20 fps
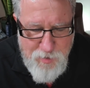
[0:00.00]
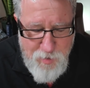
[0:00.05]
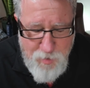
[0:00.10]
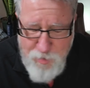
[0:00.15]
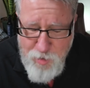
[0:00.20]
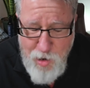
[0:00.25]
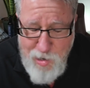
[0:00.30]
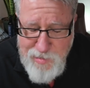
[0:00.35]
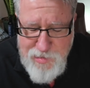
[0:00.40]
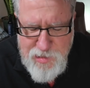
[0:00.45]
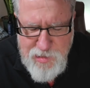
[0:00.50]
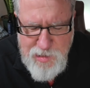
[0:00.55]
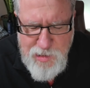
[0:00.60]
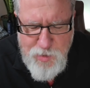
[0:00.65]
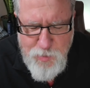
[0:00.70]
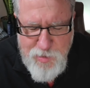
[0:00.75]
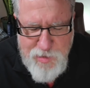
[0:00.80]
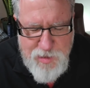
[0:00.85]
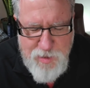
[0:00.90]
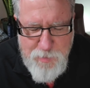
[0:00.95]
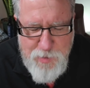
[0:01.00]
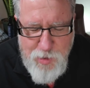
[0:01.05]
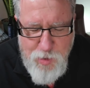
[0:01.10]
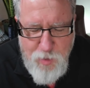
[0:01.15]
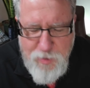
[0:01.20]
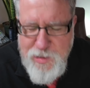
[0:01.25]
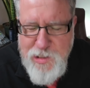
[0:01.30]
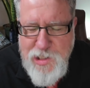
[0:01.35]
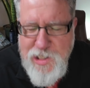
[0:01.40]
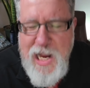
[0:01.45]
constantly doing something
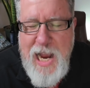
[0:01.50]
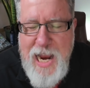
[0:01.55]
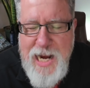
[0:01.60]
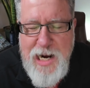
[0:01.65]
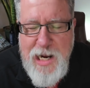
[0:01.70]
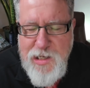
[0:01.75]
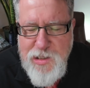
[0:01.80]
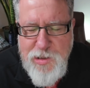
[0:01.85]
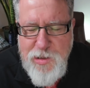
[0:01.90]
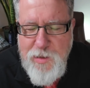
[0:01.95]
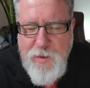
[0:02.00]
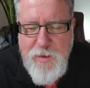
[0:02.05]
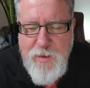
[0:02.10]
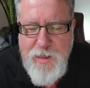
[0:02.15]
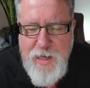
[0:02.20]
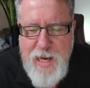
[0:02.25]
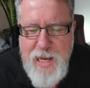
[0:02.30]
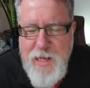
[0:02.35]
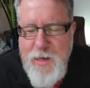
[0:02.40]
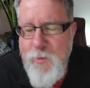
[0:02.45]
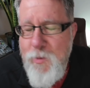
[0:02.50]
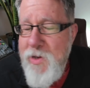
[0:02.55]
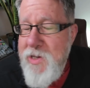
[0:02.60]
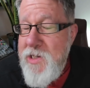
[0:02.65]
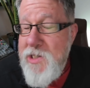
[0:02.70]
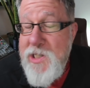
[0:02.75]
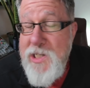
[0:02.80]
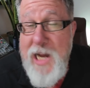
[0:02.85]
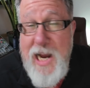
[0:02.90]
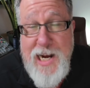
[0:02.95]
called a side hustle. And what a
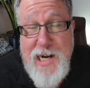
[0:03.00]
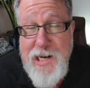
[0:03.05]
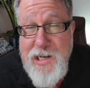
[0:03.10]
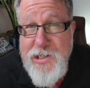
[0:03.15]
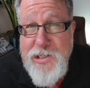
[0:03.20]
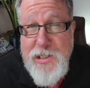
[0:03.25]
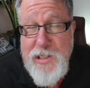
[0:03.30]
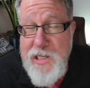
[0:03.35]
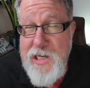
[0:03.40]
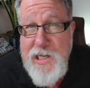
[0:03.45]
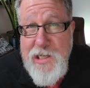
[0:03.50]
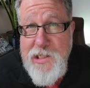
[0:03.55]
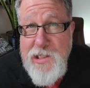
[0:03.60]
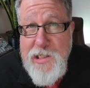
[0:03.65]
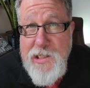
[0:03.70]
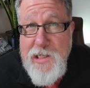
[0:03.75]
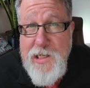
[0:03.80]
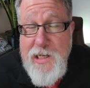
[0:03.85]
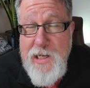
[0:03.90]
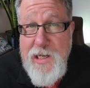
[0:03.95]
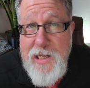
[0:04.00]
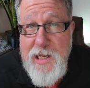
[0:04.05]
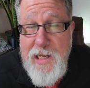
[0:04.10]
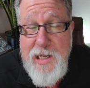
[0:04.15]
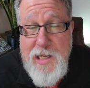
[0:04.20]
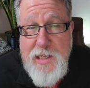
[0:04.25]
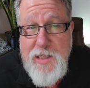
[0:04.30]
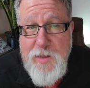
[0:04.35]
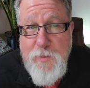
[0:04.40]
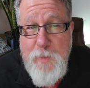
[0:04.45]
side hustle is
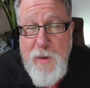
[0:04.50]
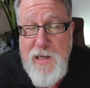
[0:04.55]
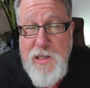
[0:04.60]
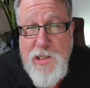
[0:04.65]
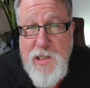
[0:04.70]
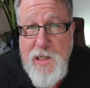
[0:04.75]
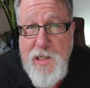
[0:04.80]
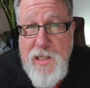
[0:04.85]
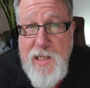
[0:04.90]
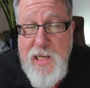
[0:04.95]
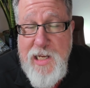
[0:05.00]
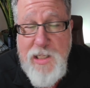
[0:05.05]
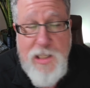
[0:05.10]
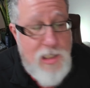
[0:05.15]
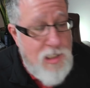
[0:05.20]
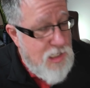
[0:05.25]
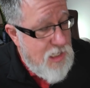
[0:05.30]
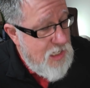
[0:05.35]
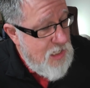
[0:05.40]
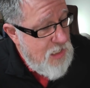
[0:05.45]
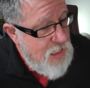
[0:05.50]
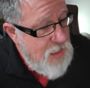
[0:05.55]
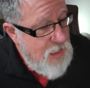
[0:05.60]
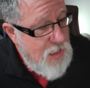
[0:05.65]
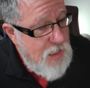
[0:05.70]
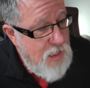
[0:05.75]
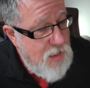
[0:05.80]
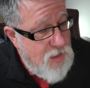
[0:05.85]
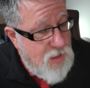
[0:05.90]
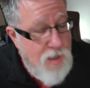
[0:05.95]
basically it's
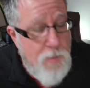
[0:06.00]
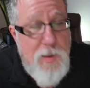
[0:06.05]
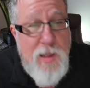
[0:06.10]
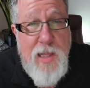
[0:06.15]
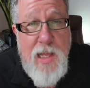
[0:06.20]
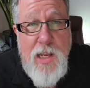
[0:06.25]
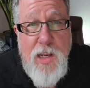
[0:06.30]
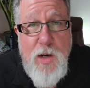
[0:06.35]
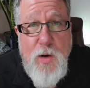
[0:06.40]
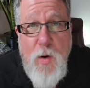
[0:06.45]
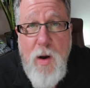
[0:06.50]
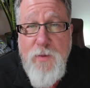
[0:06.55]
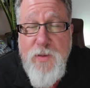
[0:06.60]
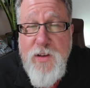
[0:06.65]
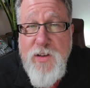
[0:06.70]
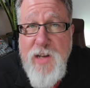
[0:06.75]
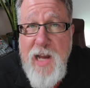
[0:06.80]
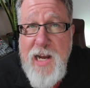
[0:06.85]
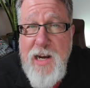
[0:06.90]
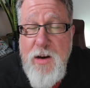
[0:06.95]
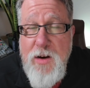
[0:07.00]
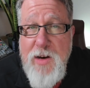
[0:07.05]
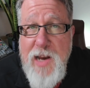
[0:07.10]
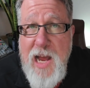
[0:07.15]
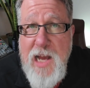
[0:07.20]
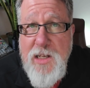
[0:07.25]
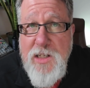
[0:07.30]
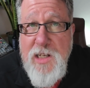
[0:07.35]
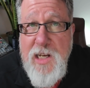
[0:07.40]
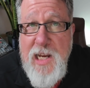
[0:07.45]
something that you do off the side of your
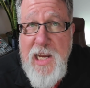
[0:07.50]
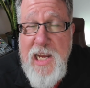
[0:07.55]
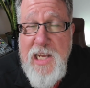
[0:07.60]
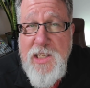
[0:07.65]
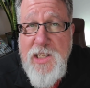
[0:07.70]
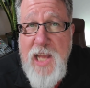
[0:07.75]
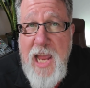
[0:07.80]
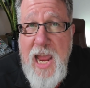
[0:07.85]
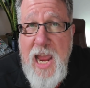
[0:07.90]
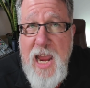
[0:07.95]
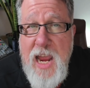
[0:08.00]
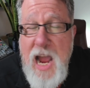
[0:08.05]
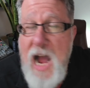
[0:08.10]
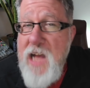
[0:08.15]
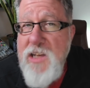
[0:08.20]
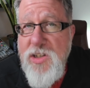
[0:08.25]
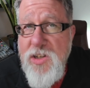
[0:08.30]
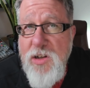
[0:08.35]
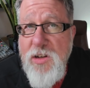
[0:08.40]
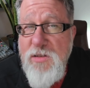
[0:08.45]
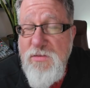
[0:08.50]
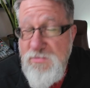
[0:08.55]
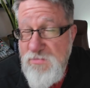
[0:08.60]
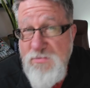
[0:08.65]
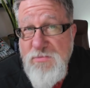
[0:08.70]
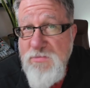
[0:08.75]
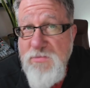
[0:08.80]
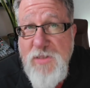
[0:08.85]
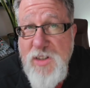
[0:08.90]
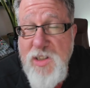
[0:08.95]
desk. It's a hustle,
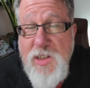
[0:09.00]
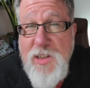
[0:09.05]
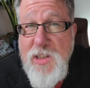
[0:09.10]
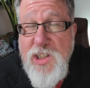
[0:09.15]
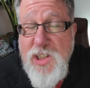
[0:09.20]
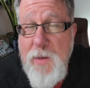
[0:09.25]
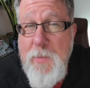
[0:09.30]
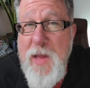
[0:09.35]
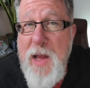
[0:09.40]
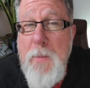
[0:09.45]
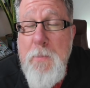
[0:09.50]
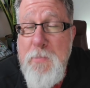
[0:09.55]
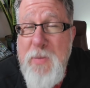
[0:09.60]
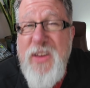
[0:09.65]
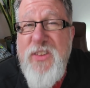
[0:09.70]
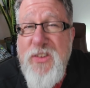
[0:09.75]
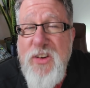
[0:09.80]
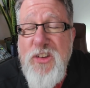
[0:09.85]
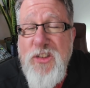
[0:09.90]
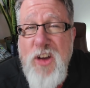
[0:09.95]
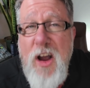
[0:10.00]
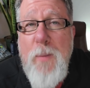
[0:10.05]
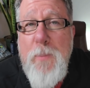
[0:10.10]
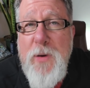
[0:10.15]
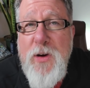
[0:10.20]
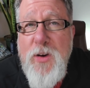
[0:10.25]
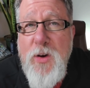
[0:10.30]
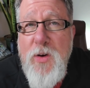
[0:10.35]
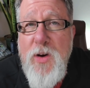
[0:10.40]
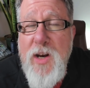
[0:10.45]
a business
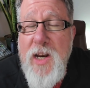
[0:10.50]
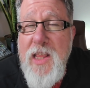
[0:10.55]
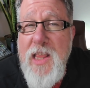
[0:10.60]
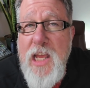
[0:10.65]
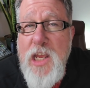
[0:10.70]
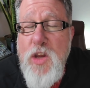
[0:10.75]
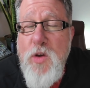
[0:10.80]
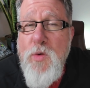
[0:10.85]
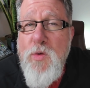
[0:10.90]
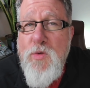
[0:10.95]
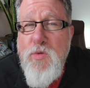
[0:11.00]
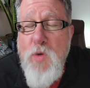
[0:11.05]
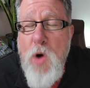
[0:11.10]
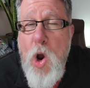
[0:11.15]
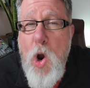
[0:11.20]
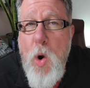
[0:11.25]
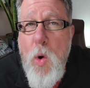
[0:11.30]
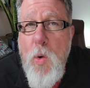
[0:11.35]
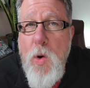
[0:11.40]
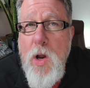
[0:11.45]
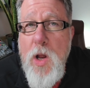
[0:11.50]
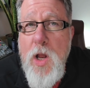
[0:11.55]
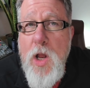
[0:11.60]
opportunity that you grow